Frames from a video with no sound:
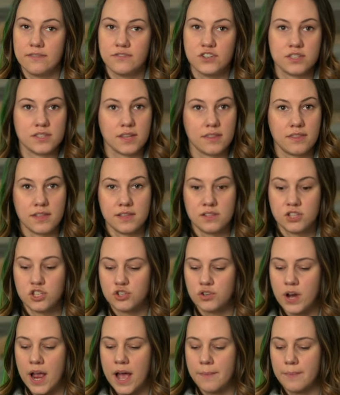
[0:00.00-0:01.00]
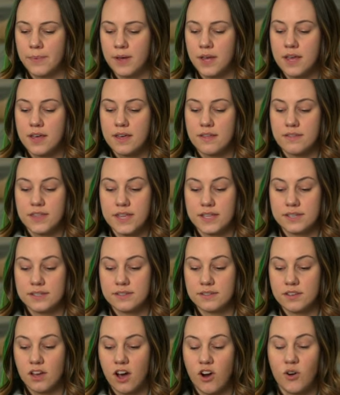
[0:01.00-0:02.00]
of just a thin strap.
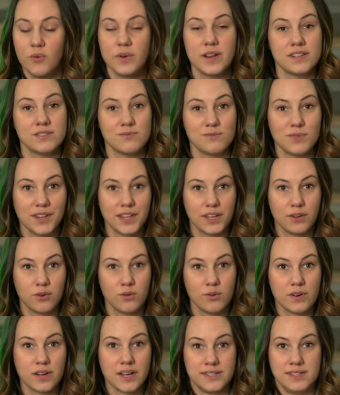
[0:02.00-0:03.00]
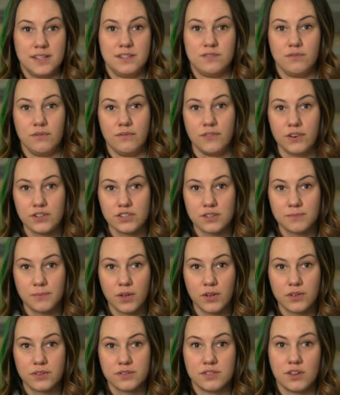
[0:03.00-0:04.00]
This coat is really cool because it's
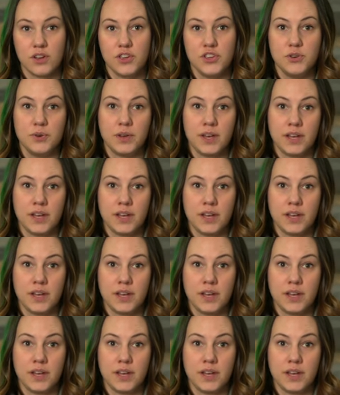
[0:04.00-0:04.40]
reversible, so you